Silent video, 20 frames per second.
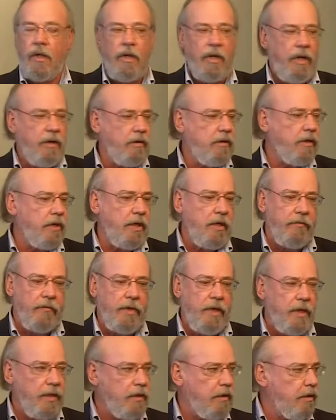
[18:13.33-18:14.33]
How could I
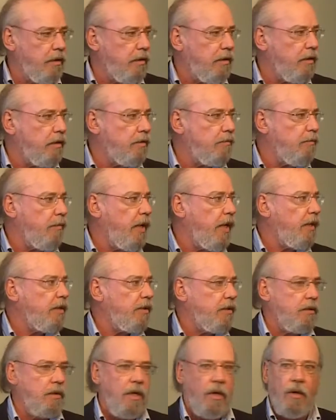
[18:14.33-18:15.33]
have gotten into this
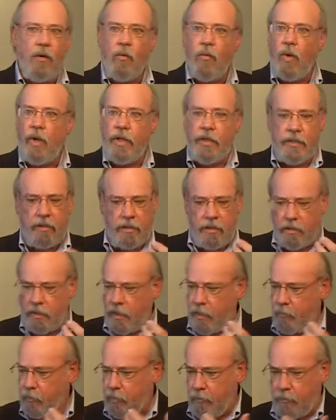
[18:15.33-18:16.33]
mess? Why didn't
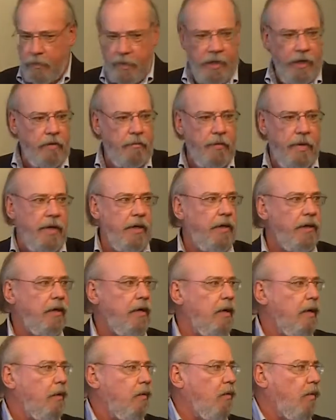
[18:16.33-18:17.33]
I prepare
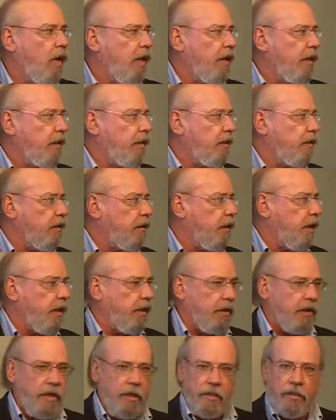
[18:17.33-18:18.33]
better? Why didn't
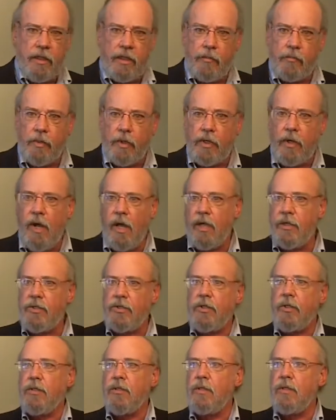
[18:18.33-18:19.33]
I take
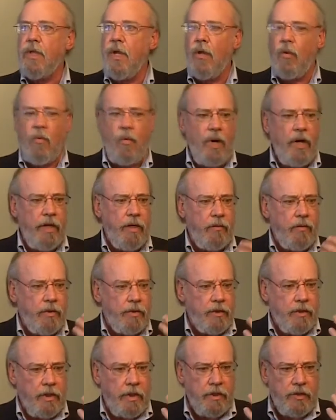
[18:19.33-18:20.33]
precautions? Why
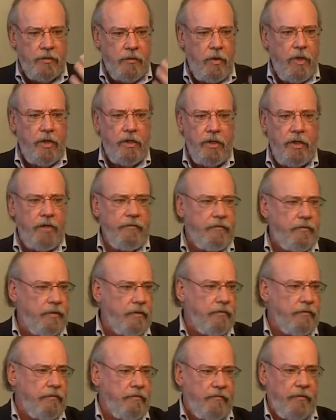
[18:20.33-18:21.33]
wasn't I smart enough
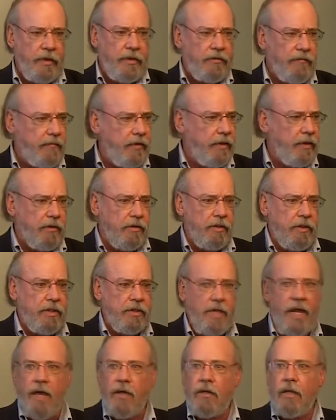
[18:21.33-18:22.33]
to figure
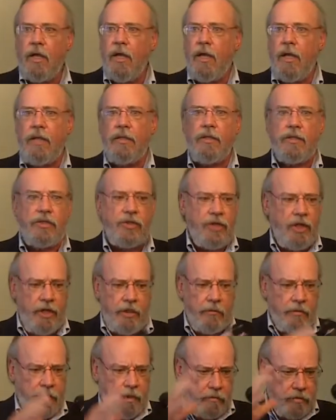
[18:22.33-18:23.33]
this out? And the
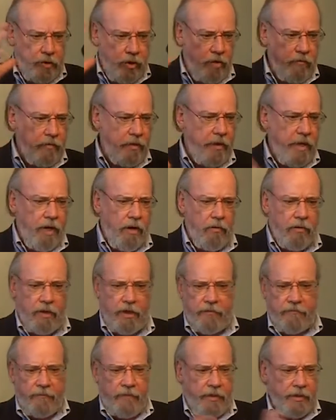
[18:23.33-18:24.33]
shame comes over. How will
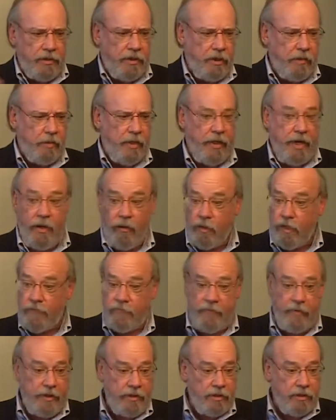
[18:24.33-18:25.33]
I face anybody? How will I
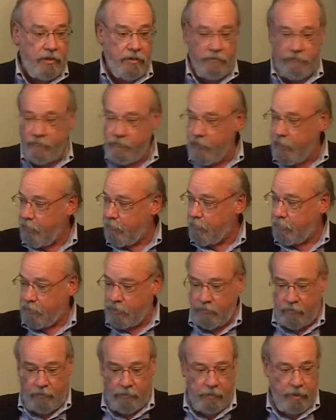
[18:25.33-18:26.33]
face the
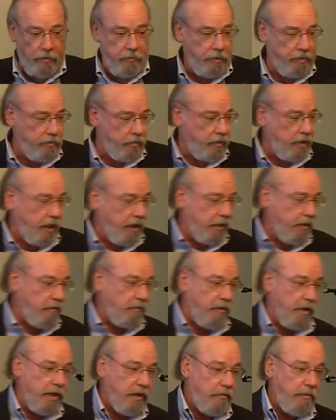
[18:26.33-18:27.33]
families of the people who died
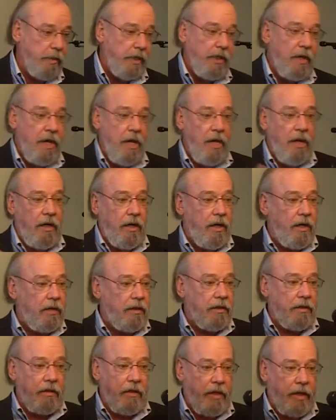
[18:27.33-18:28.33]
around me?
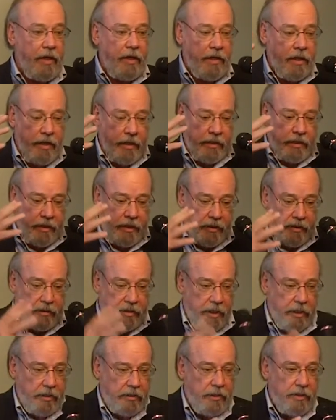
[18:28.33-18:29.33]
I can't
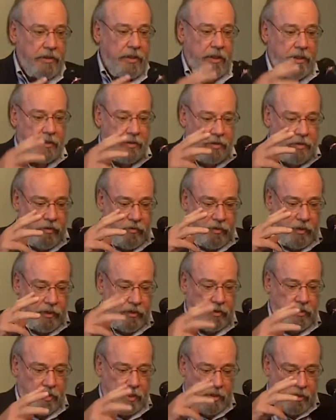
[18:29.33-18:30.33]
take this. And so
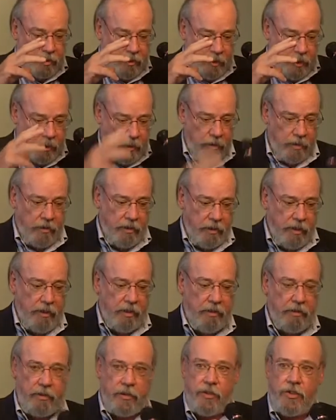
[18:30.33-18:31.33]
they just hunker
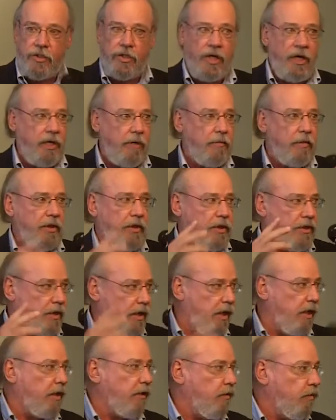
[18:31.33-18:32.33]
down in shame and
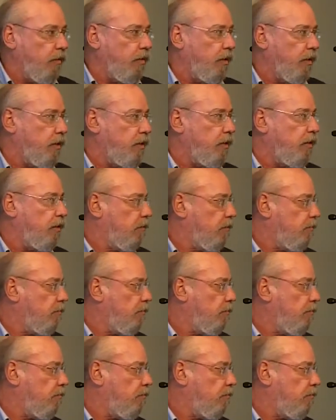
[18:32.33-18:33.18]
die in the woods.